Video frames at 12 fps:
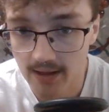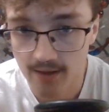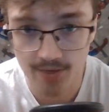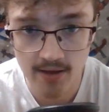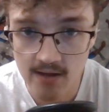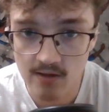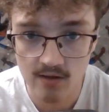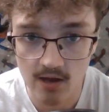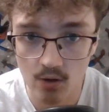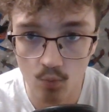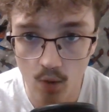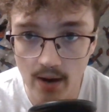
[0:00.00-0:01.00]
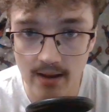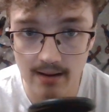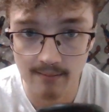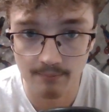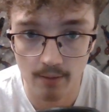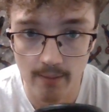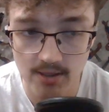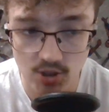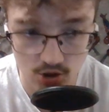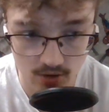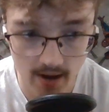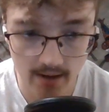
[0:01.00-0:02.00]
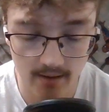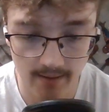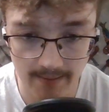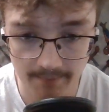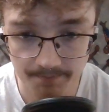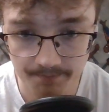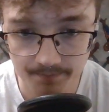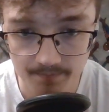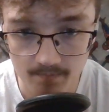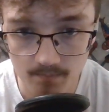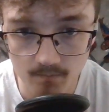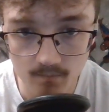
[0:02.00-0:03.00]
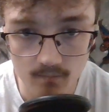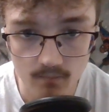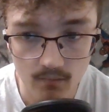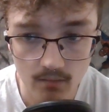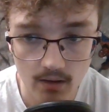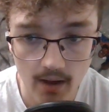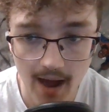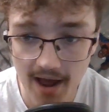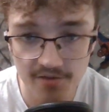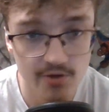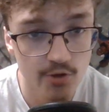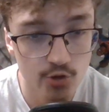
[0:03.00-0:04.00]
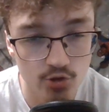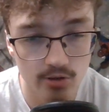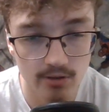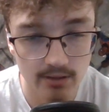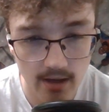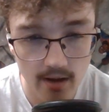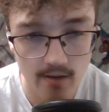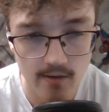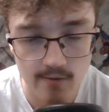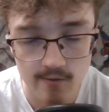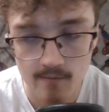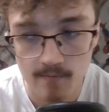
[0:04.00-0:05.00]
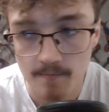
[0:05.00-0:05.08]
I think he's going to want to implement striking, as he usually does.